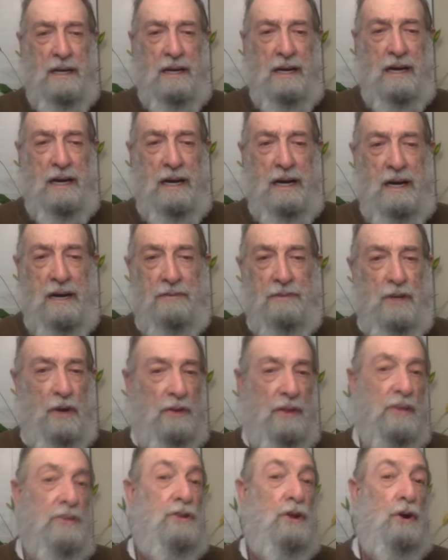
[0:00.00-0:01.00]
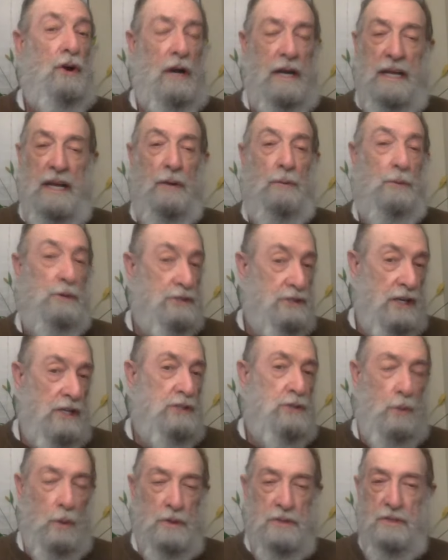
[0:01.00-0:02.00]
uh, you know, they're, they're going to get
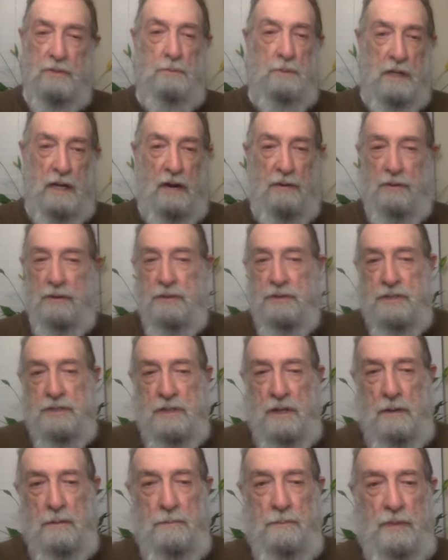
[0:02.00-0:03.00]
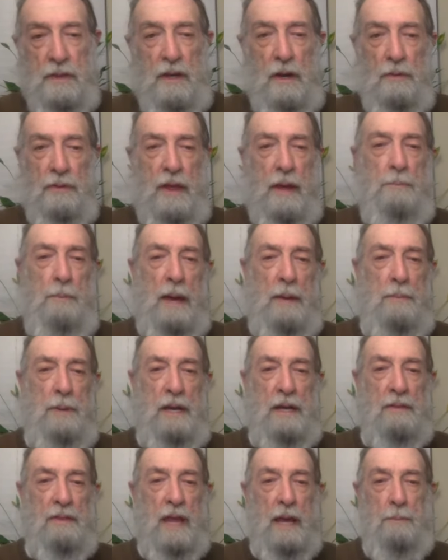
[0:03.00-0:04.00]
residuals from the others. So, you know, they may
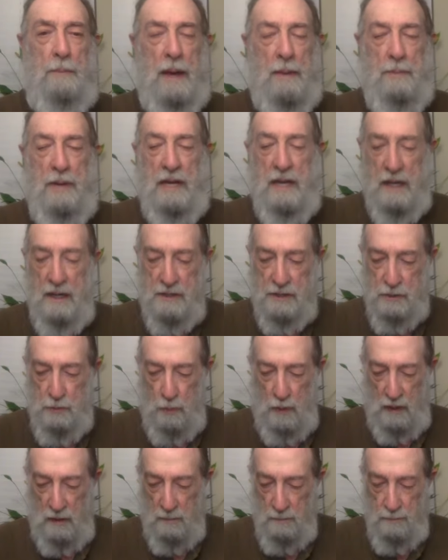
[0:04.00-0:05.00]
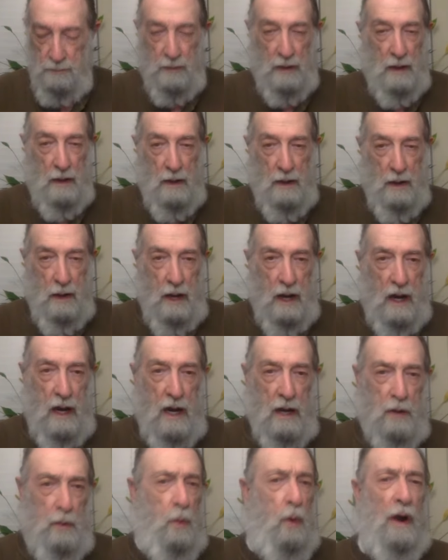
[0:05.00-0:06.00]
be, they may be hit as well.
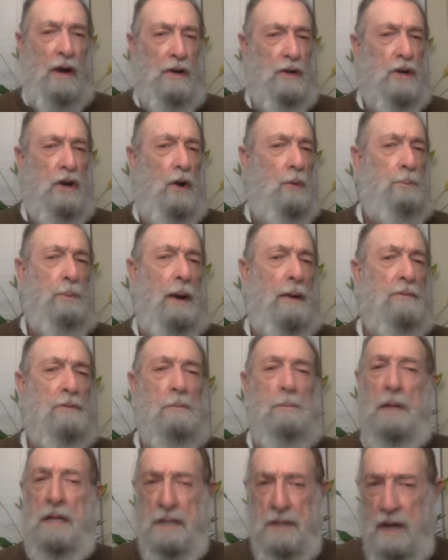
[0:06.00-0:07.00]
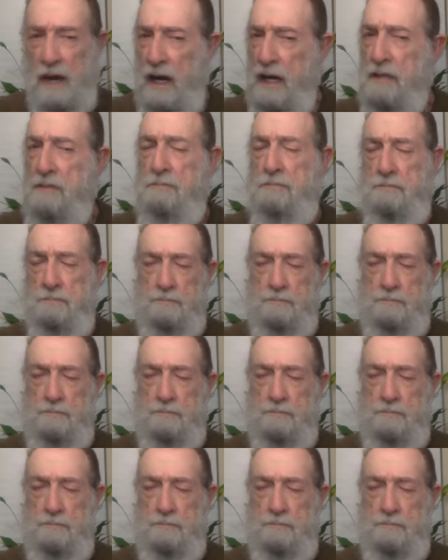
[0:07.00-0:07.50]
Uh, Quantico, probably not.